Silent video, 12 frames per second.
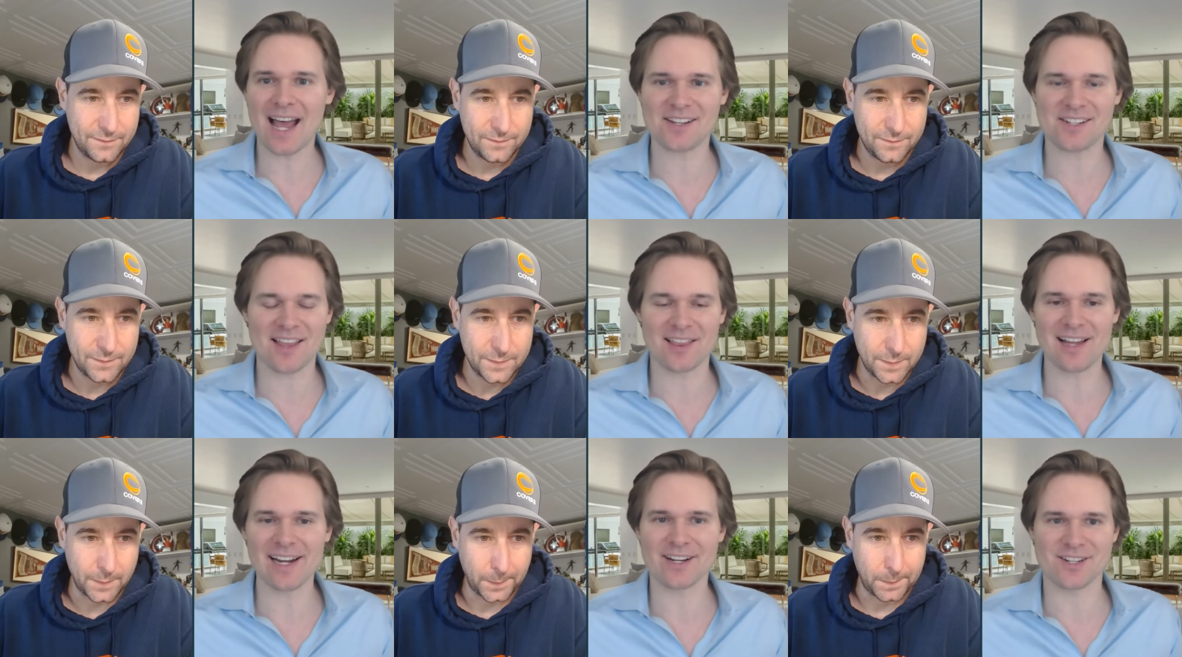Speaker 1: as
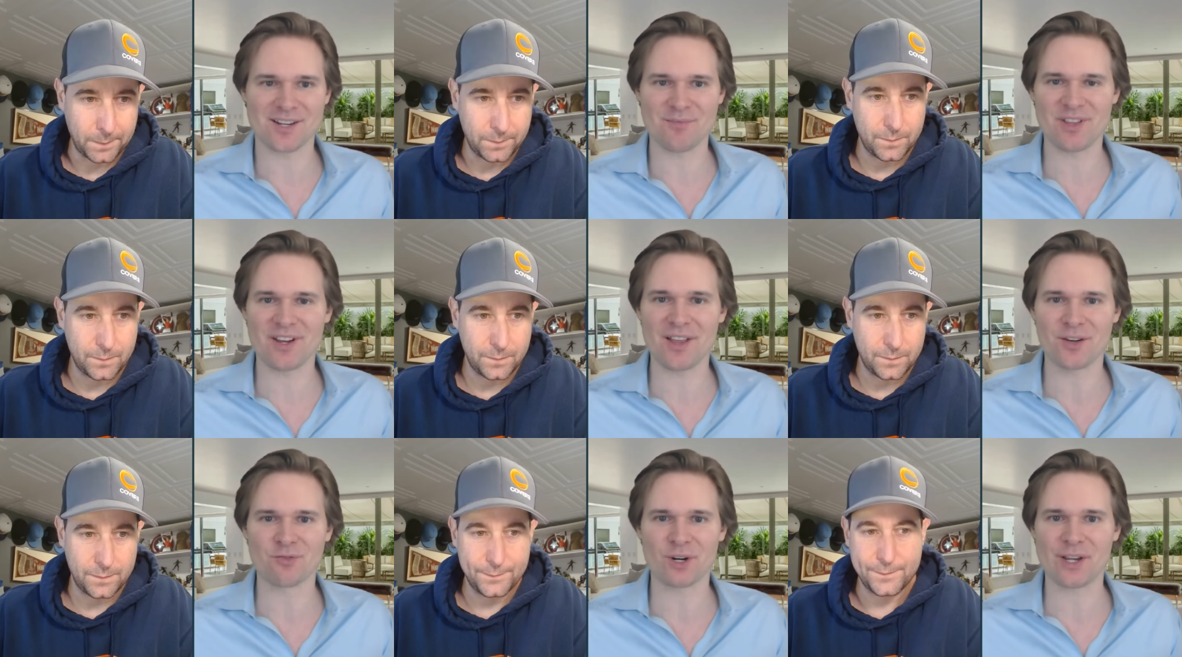athletic as some of the
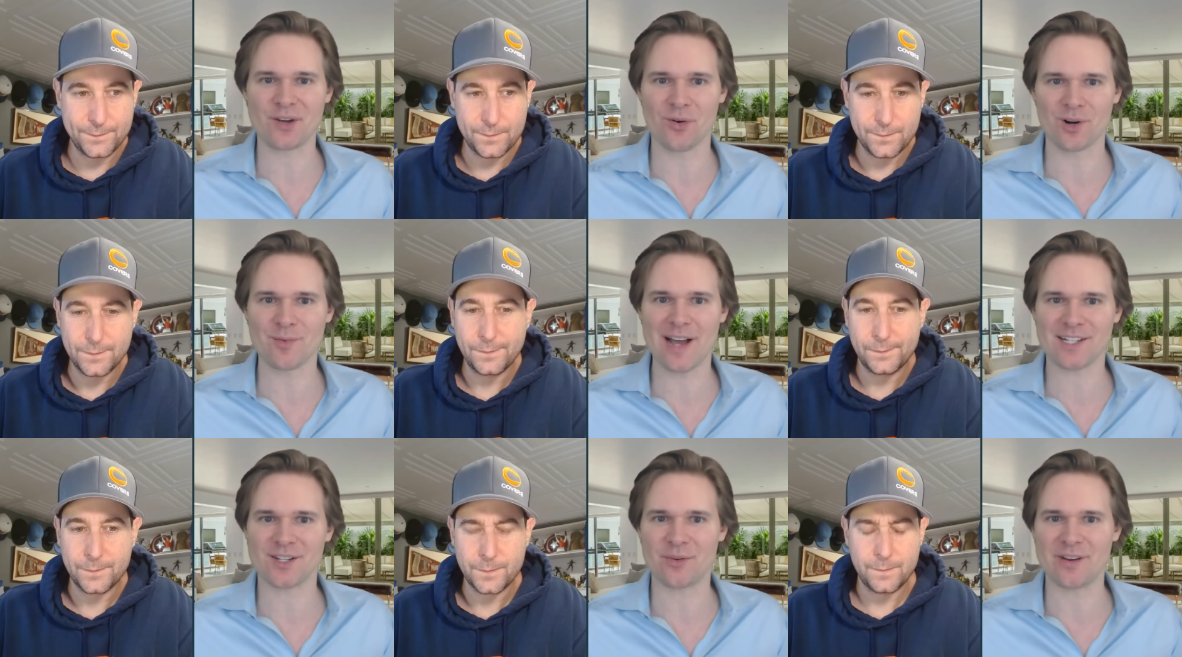other rookie quarterbacks
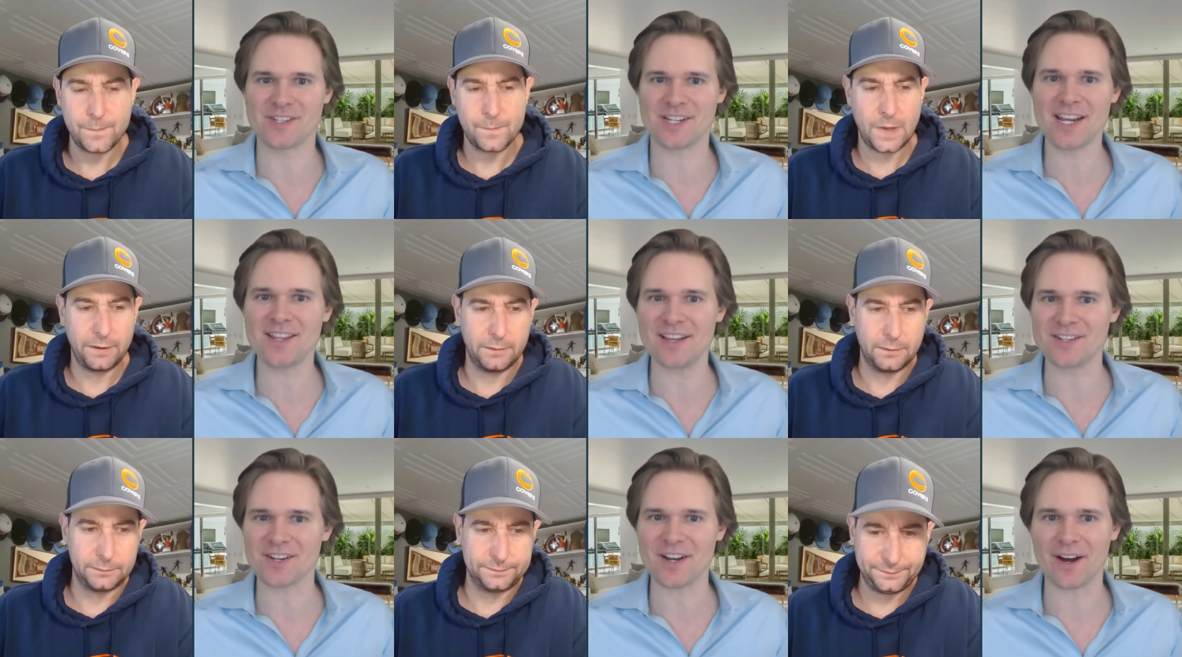that we've seen
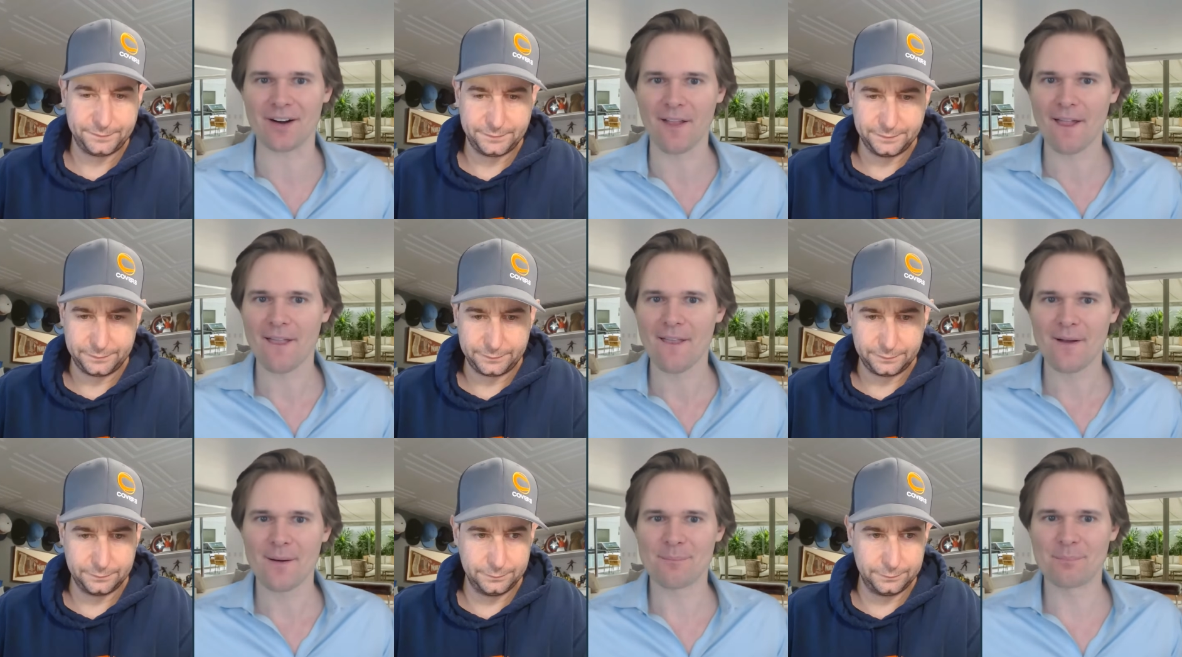this year,
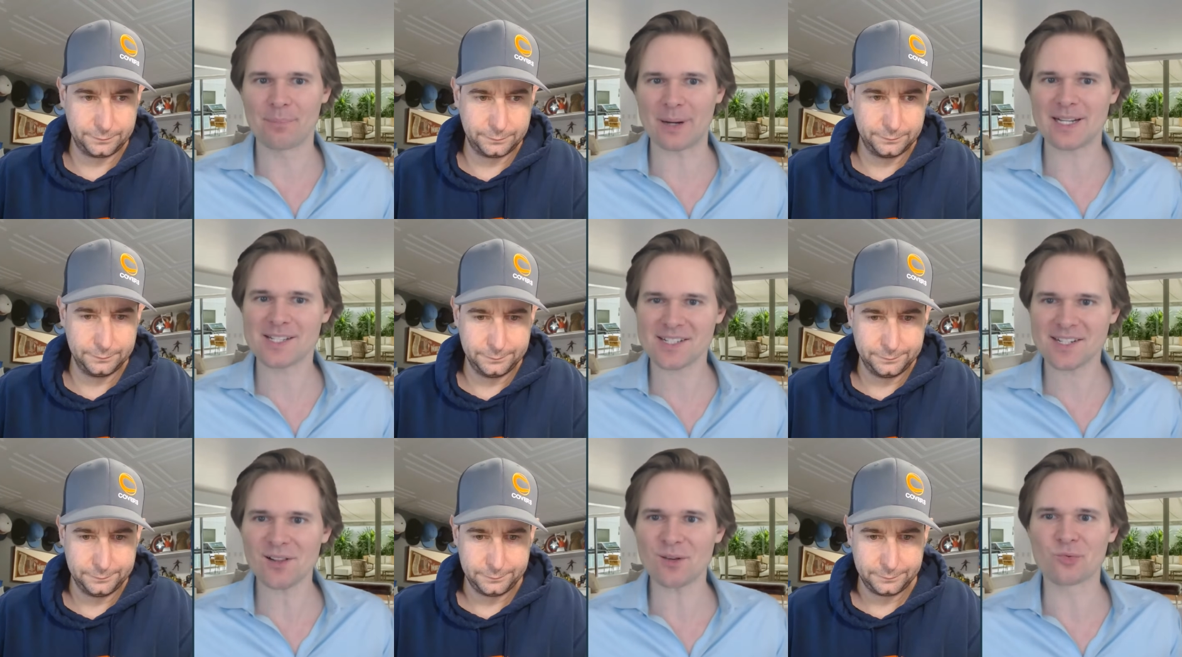but it's
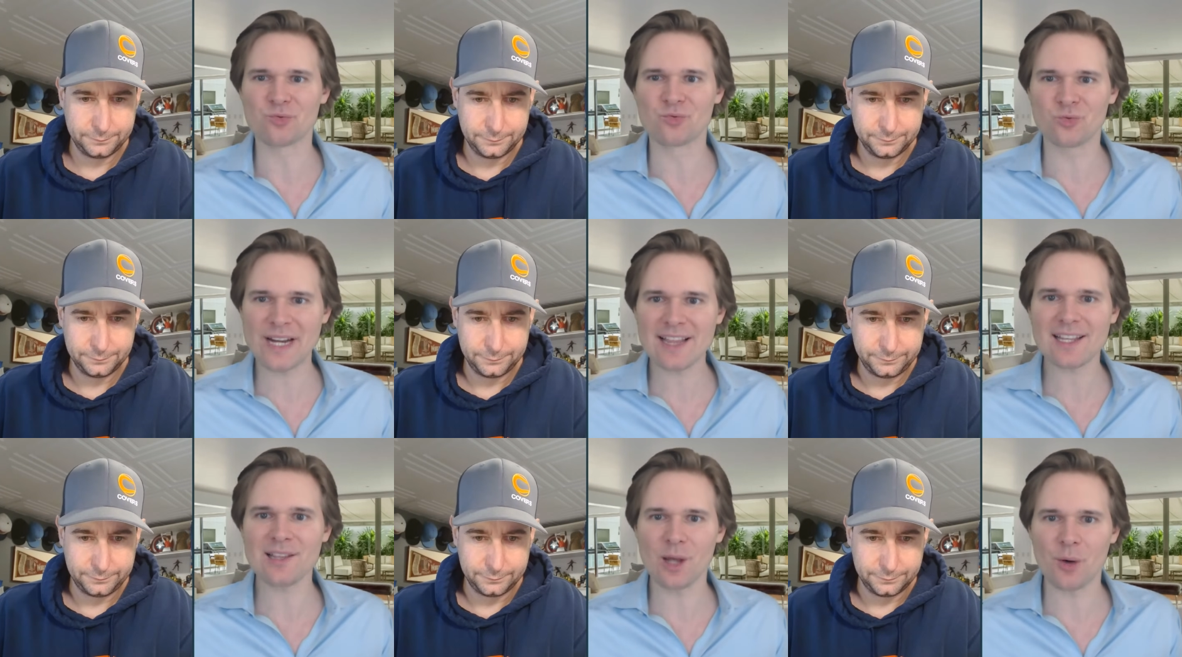still a
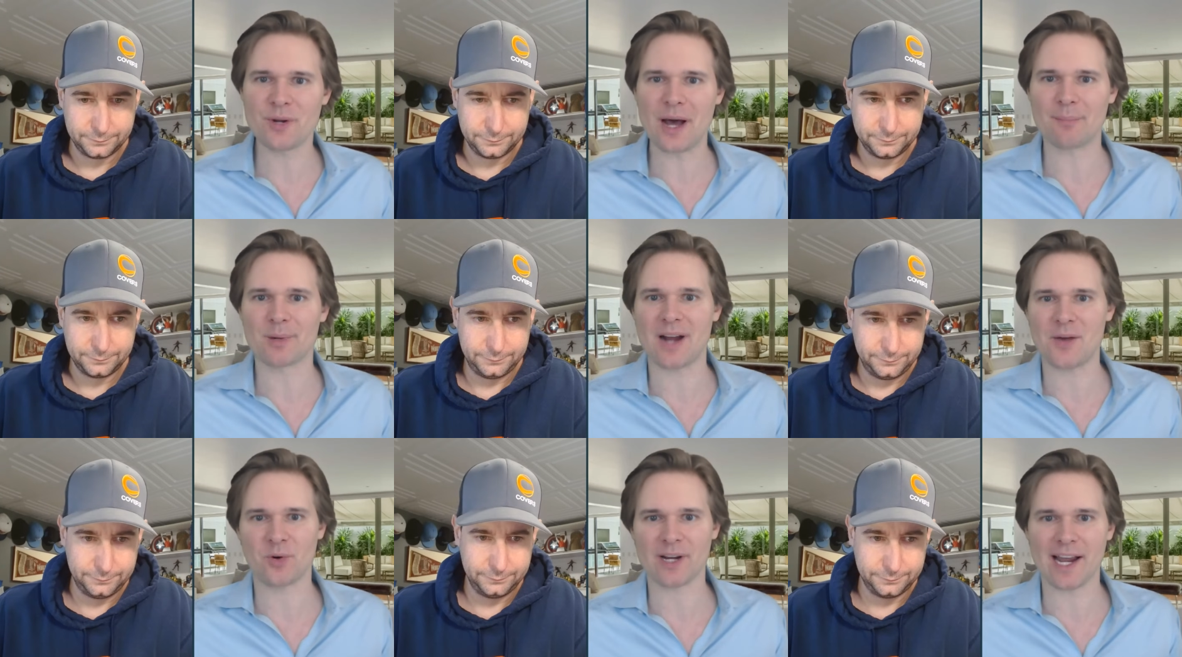really low number, and
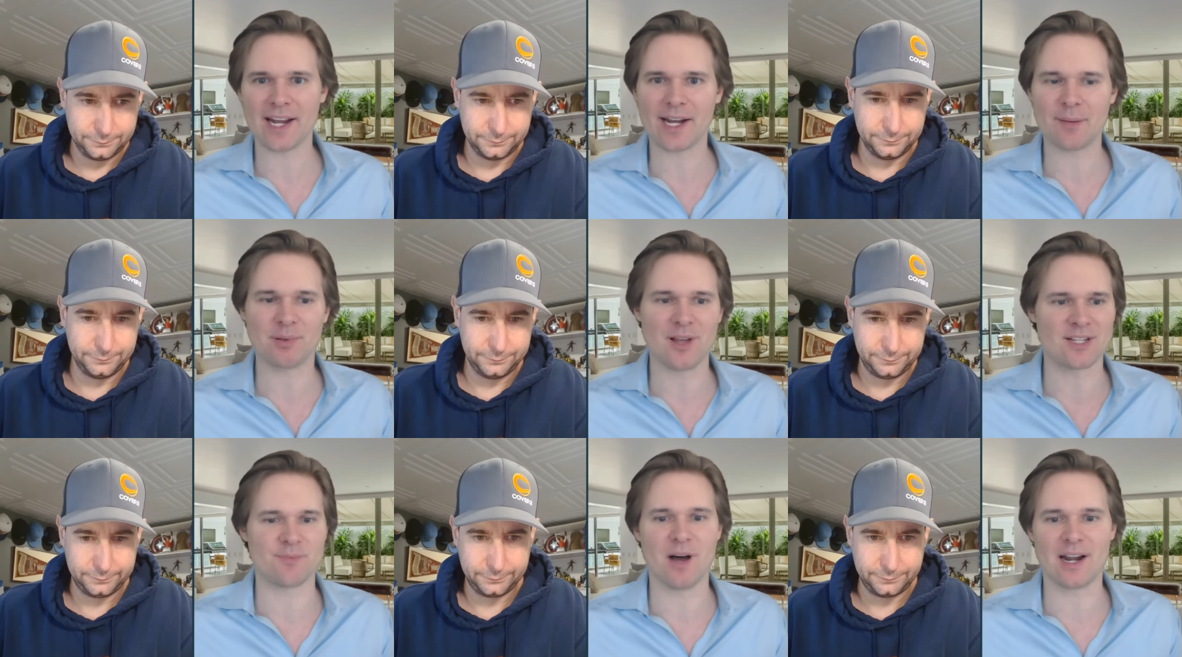we're getting it at
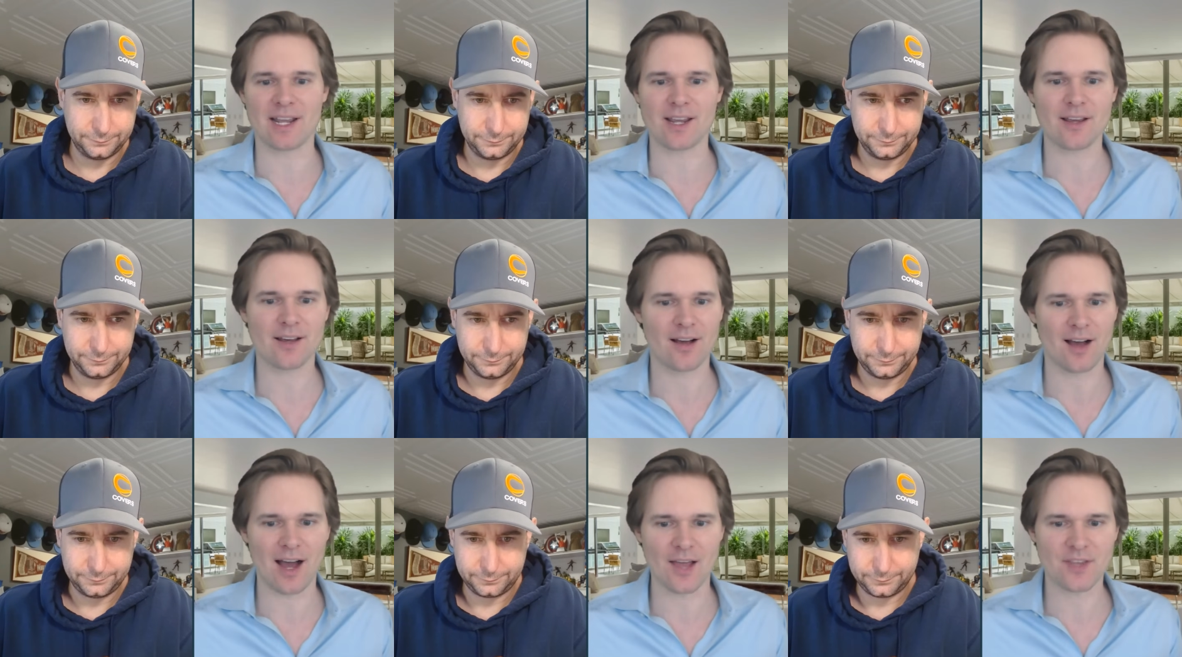plus money.
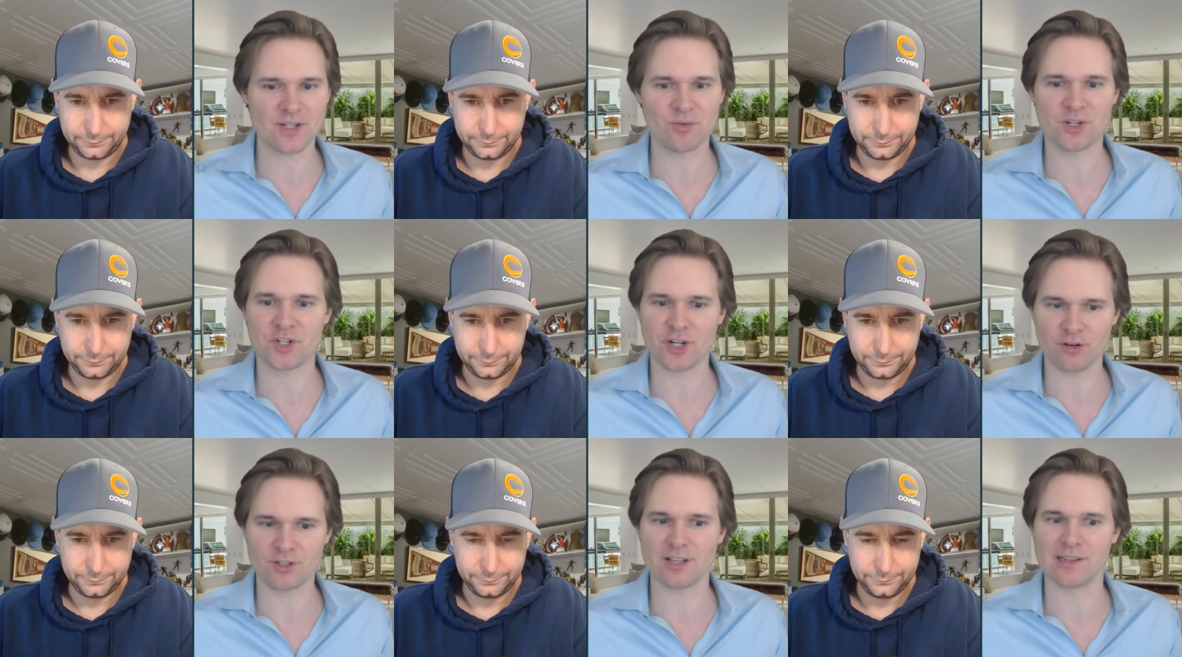Uh, this one
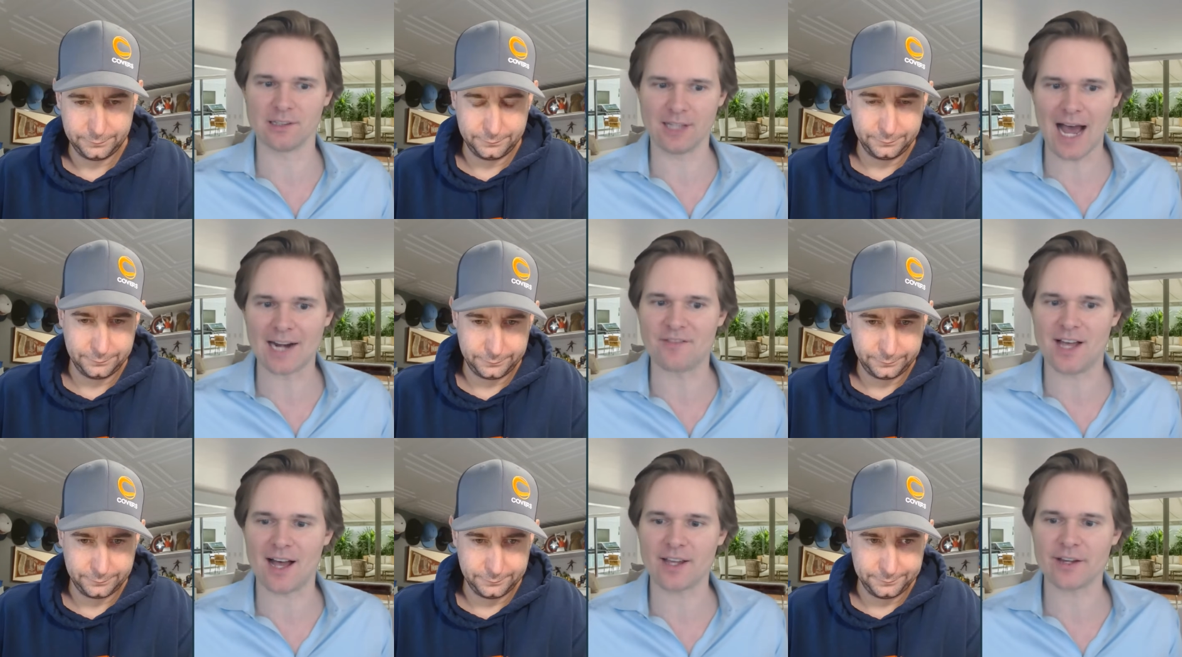shows a lot of
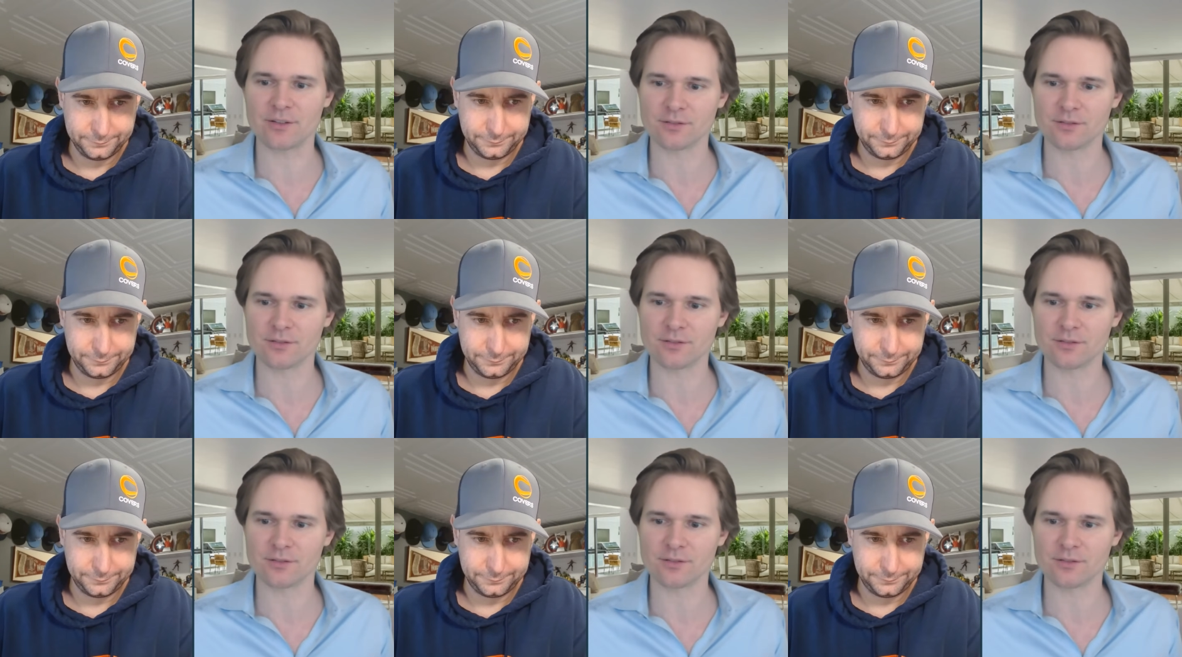value.